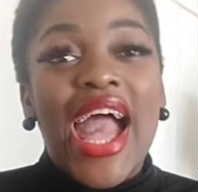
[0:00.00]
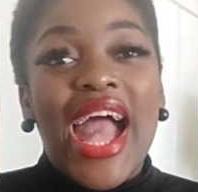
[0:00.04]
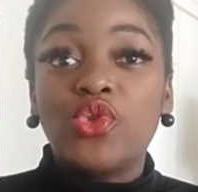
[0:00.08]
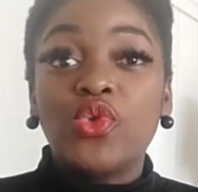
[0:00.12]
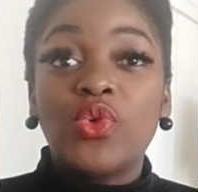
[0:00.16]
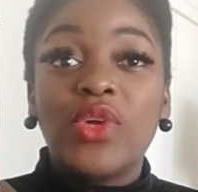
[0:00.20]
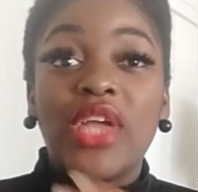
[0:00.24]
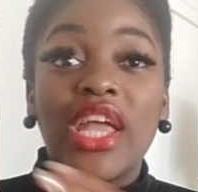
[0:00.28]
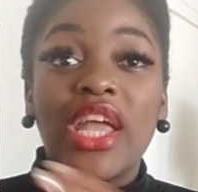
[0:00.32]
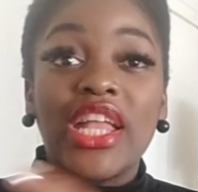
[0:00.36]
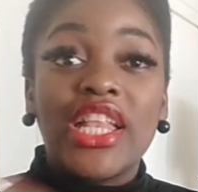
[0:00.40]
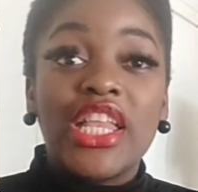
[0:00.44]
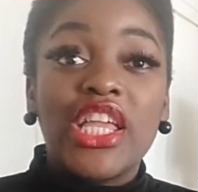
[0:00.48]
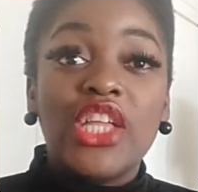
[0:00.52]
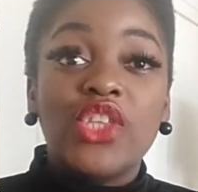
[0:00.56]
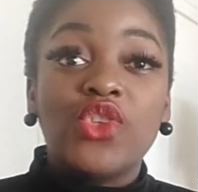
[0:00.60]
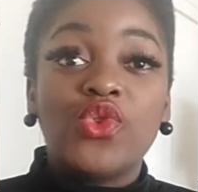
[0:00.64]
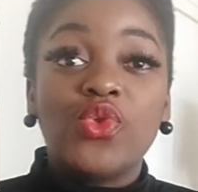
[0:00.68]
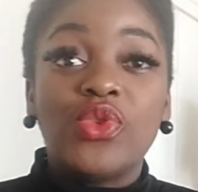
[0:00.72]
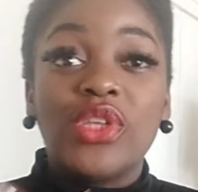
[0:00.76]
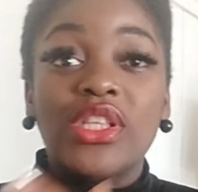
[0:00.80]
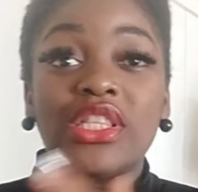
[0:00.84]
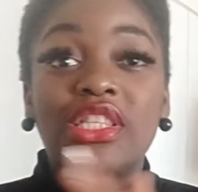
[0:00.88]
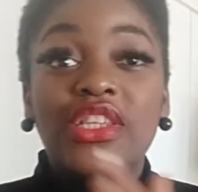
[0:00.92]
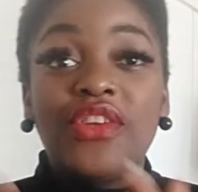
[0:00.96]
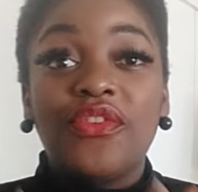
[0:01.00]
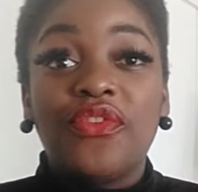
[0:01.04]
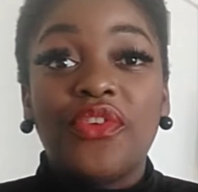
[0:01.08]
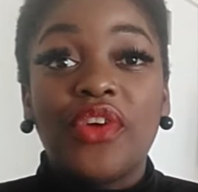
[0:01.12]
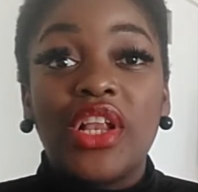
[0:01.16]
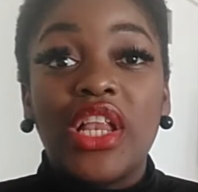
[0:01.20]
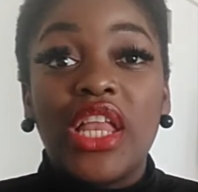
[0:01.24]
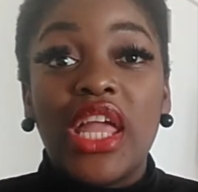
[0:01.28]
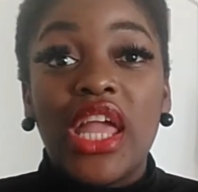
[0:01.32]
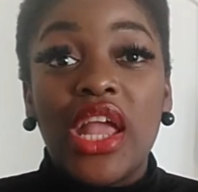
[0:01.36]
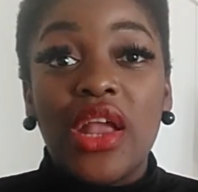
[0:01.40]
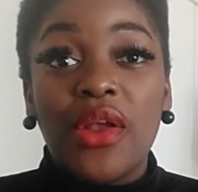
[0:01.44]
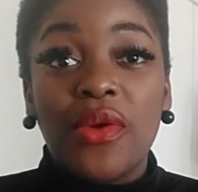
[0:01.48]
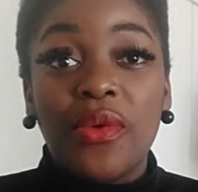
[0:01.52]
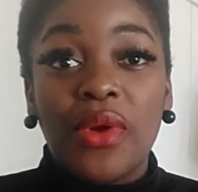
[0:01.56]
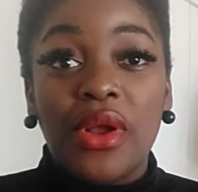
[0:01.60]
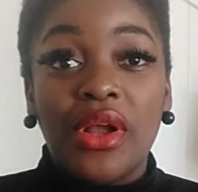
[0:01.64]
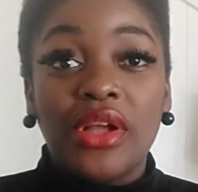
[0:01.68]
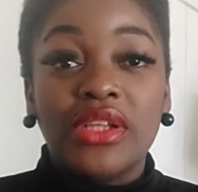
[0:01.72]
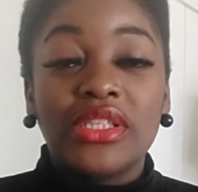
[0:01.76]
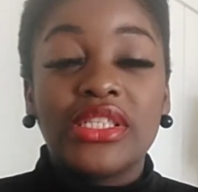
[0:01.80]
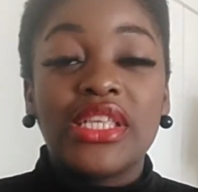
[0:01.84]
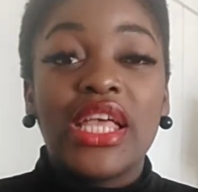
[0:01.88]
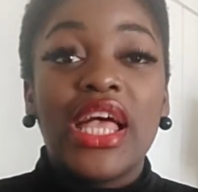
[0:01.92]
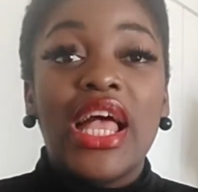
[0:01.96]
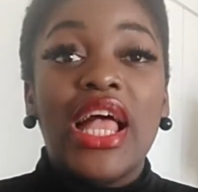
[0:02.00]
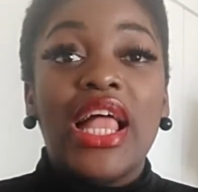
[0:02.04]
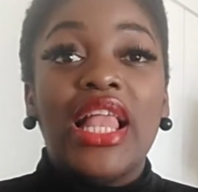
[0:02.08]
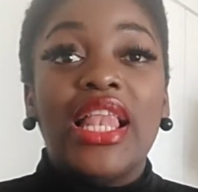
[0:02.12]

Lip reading: to get into the different areas,